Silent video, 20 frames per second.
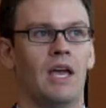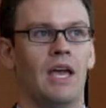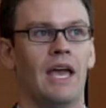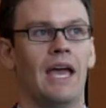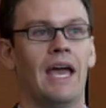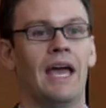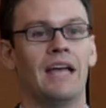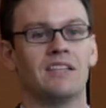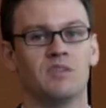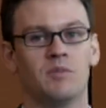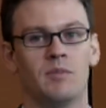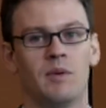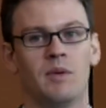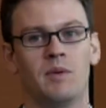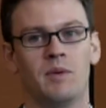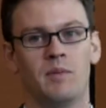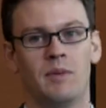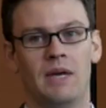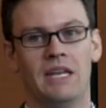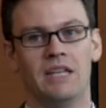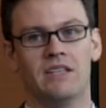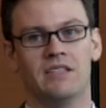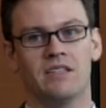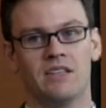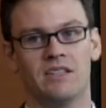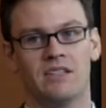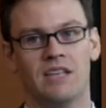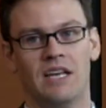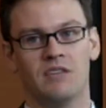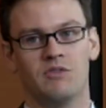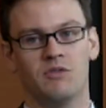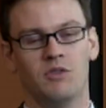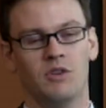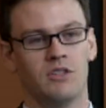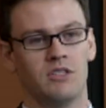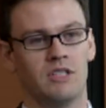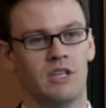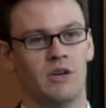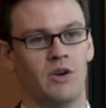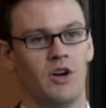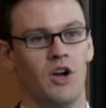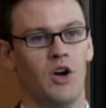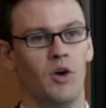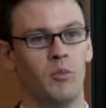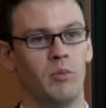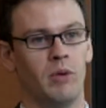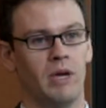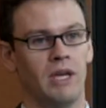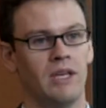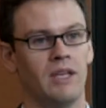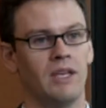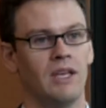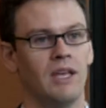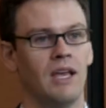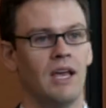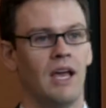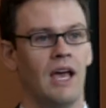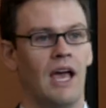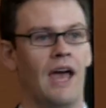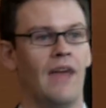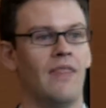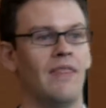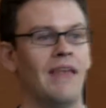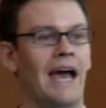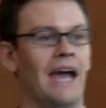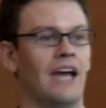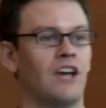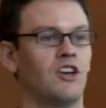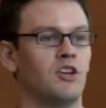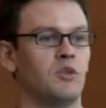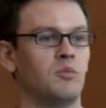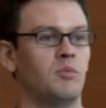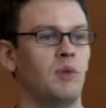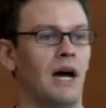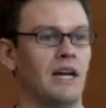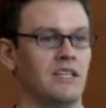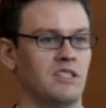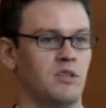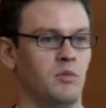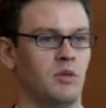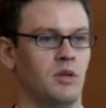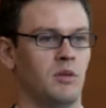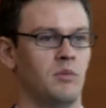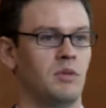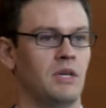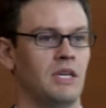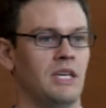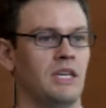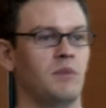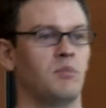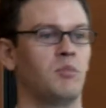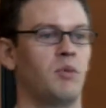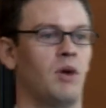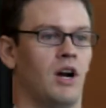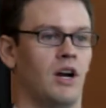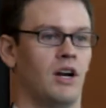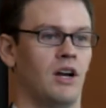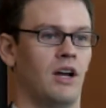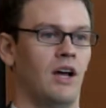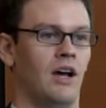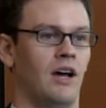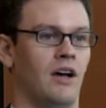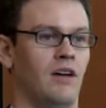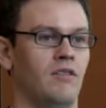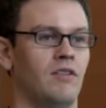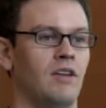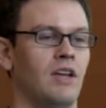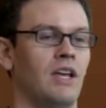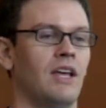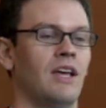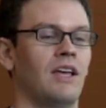It hasn't maybe been as successful as they were hoping, and that could possibly be part of.